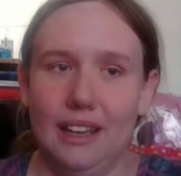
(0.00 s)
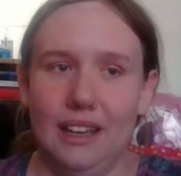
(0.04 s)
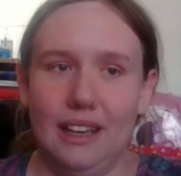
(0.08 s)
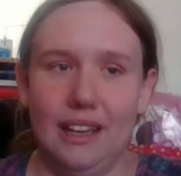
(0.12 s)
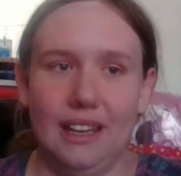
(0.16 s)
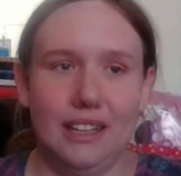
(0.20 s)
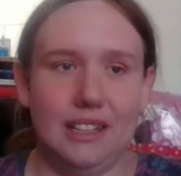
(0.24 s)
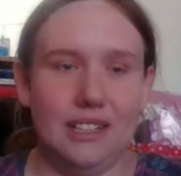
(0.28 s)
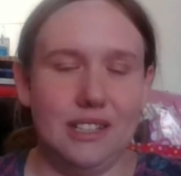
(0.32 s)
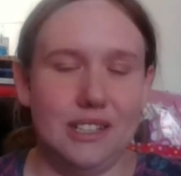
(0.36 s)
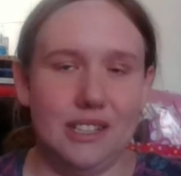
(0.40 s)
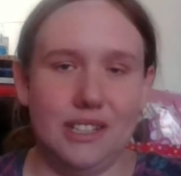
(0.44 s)

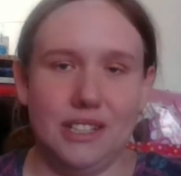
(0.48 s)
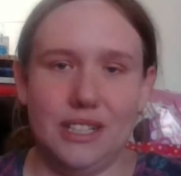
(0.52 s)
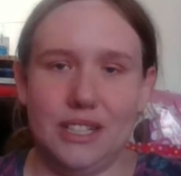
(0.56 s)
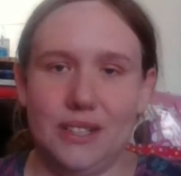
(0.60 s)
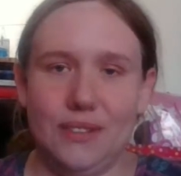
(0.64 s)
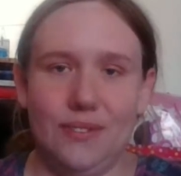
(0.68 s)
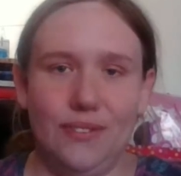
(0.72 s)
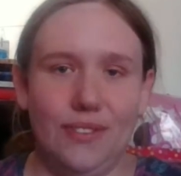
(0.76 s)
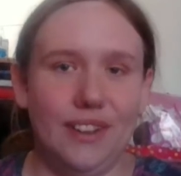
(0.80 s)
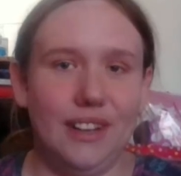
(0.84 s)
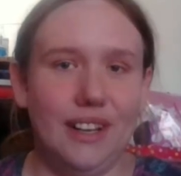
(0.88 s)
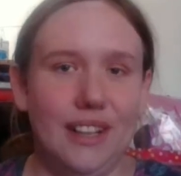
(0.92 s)
It's
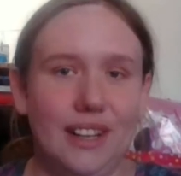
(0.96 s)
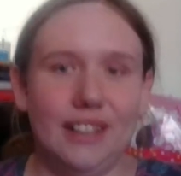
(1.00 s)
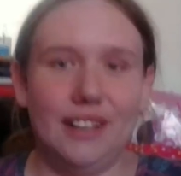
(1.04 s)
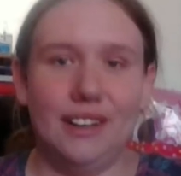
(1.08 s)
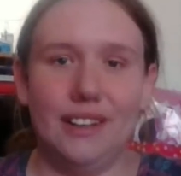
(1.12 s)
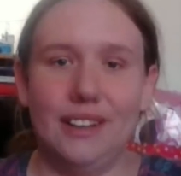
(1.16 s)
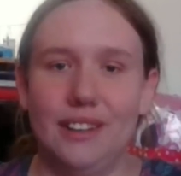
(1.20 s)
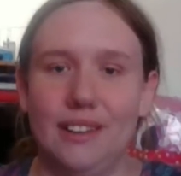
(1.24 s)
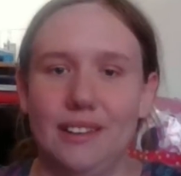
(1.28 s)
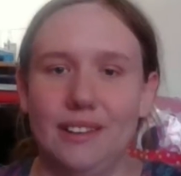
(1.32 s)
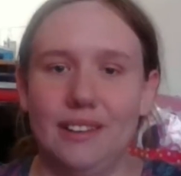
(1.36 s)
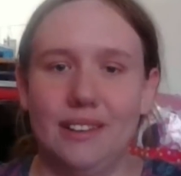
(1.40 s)
just funny
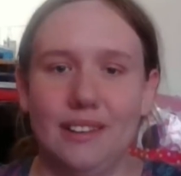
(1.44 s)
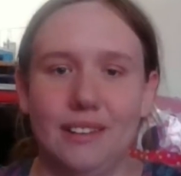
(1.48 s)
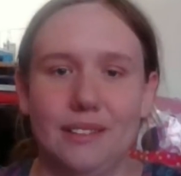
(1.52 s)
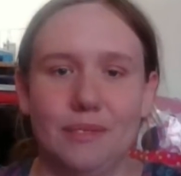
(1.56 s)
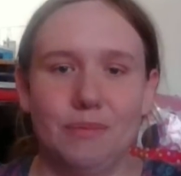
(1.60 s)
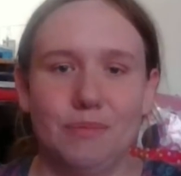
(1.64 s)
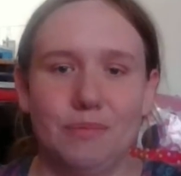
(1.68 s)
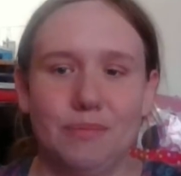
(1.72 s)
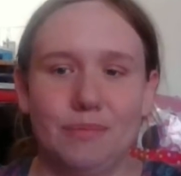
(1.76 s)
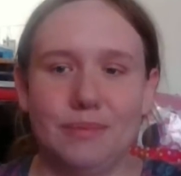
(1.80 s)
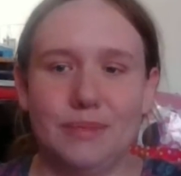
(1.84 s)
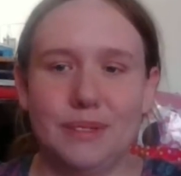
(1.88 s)
little
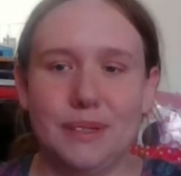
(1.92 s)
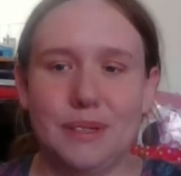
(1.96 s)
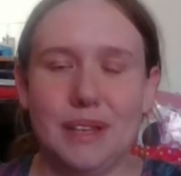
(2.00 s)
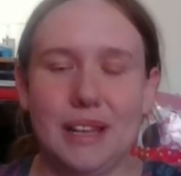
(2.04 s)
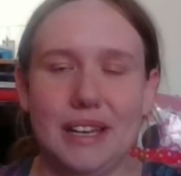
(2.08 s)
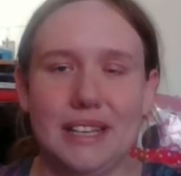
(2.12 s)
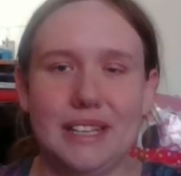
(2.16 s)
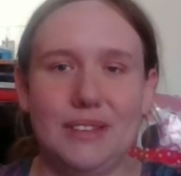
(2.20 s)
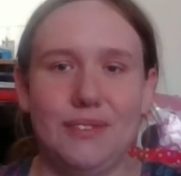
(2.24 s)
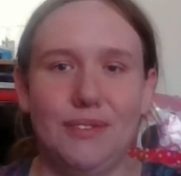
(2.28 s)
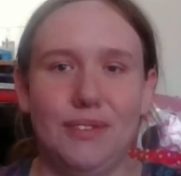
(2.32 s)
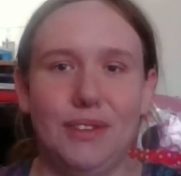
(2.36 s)

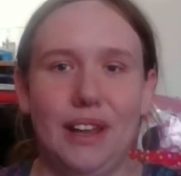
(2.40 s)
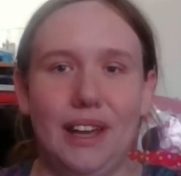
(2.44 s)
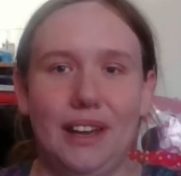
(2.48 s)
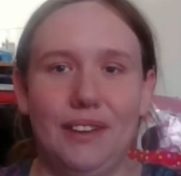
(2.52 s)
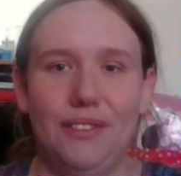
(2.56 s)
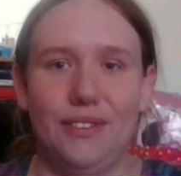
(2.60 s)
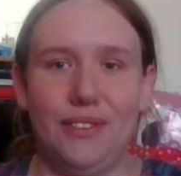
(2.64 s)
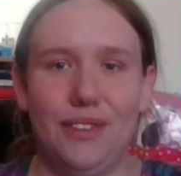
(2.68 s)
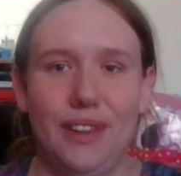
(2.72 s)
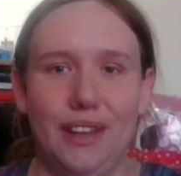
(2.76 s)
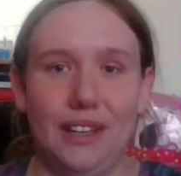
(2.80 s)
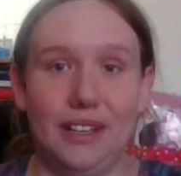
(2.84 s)
slice of life
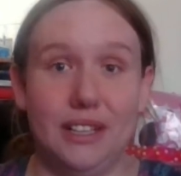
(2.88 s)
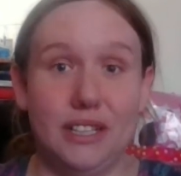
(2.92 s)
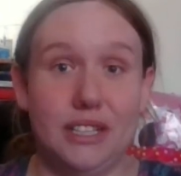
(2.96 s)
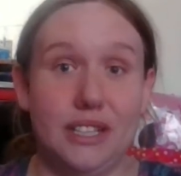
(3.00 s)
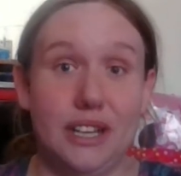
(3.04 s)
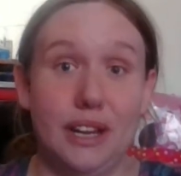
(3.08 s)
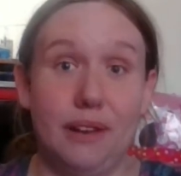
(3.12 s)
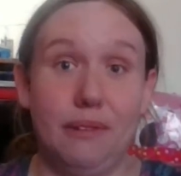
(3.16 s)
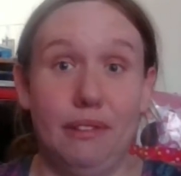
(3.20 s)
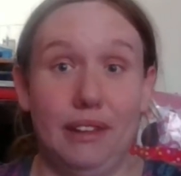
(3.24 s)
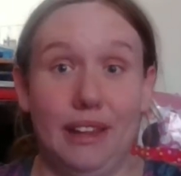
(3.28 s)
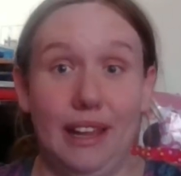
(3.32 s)
things
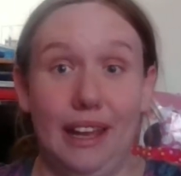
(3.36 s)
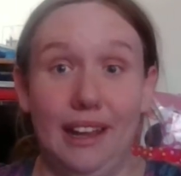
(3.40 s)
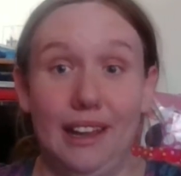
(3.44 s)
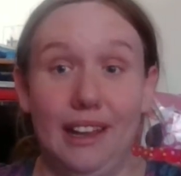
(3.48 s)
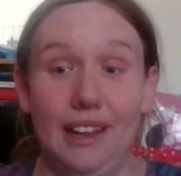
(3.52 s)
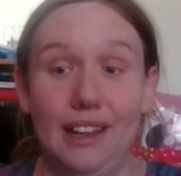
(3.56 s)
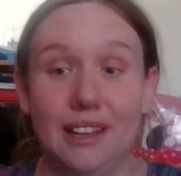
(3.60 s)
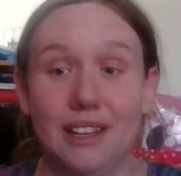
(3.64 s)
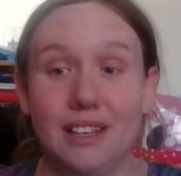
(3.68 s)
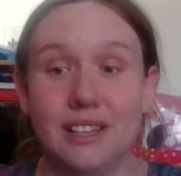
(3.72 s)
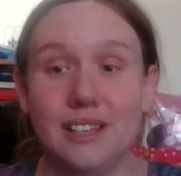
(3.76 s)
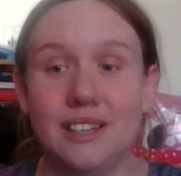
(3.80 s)
done with
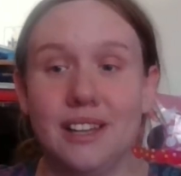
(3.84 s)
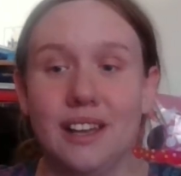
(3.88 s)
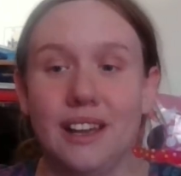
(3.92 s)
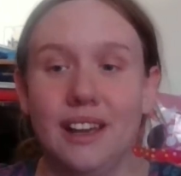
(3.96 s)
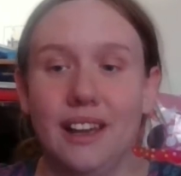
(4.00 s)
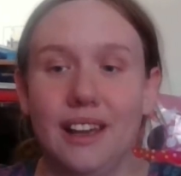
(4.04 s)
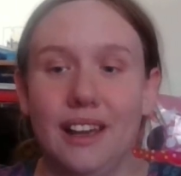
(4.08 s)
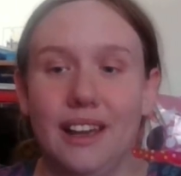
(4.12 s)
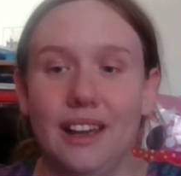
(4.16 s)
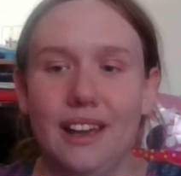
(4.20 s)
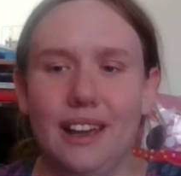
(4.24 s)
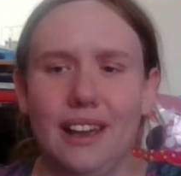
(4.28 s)
aliens.
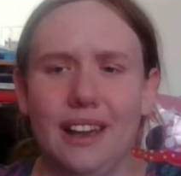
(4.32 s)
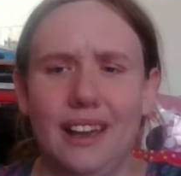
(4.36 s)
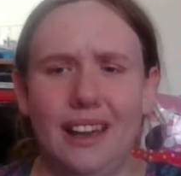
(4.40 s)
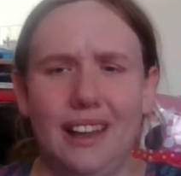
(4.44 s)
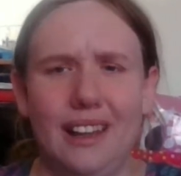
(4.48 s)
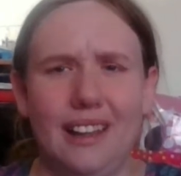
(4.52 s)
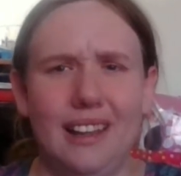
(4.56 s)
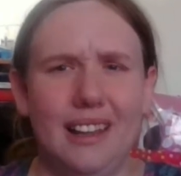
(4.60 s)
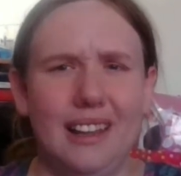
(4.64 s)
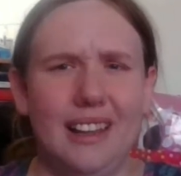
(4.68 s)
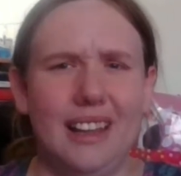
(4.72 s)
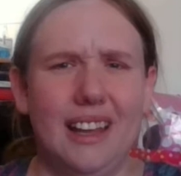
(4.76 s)

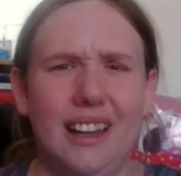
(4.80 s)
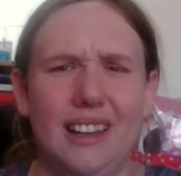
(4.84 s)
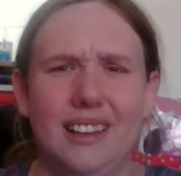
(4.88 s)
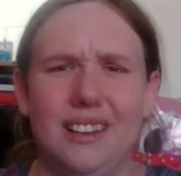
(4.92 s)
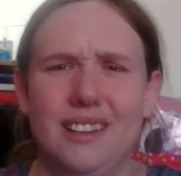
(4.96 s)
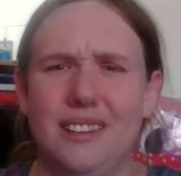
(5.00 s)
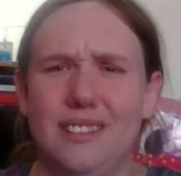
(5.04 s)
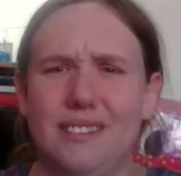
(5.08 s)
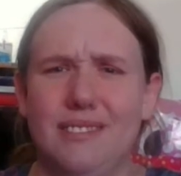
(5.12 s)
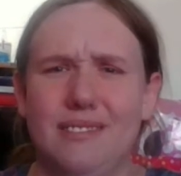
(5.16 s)
And that